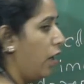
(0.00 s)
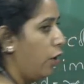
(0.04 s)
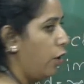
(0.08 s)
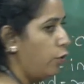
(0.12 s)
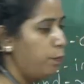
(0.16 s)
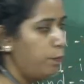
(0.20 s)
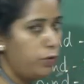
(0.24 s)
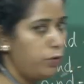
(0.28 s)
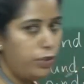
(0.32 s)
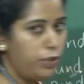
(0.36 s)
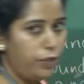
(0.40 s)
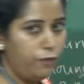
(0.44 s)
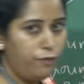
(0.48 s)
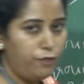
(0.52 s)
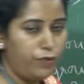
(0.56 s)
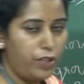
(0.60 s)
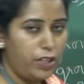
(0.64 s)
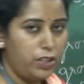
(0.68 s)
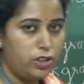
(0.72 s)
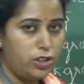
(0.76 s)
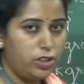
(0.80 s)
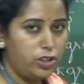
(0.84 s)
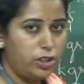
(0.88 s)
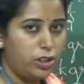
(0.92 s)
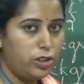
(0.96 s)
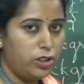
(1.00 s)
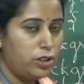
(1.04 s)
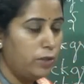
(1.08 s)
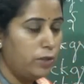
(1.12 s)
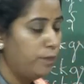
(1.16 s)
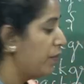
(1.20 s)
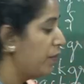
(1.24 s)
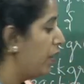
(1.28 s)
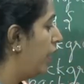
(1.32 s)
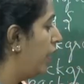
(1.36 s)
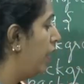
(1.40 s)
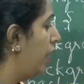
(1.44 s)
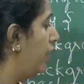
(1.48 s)
the output
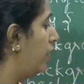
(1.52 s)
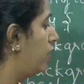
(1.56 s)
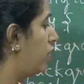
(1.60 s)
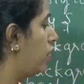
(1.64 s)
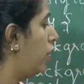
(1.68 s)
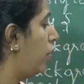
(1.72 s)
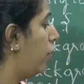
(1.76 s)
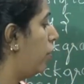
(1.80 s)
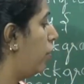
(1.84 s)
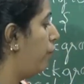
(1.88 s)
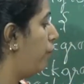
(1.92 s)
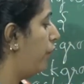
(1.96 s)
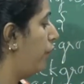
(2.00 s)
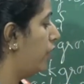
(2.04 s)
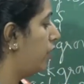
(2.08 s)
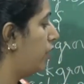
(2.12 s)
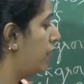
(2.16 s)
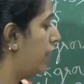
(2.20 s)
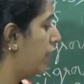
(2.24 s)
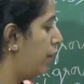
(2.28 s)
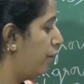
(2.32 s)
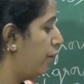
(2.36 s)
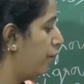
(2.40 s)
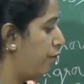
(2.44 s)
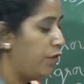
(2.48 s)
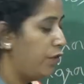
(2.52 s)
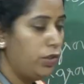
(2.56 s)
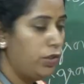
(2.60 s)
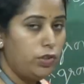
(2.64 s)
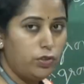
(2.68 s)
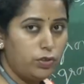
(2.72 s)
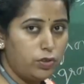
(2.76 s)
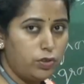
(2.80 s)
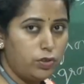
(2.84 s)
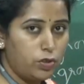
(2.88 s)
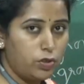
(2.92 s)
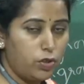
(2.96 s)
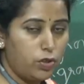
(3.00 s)
differences. Instead of fixed, if
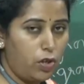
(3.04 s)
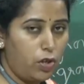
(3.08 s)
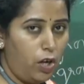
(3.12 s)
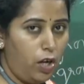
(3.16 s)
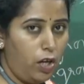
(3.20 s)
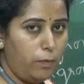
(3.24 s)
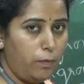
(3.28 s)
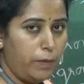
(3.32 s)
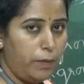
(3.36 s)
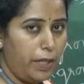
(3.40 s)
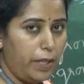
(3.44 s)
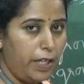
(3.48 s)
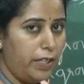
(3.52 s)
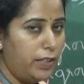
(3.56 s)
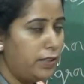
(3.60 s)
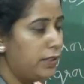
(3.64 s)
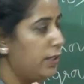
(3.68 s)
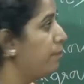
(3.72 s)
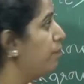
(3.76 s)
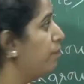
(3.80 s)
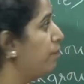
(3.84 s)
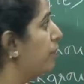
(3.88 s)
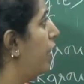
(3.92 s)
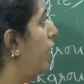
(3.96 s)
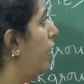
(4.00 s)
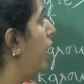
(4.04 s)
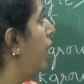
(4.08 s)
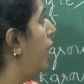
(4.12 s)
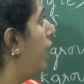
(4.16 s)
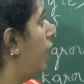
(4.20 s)
you use scroll means,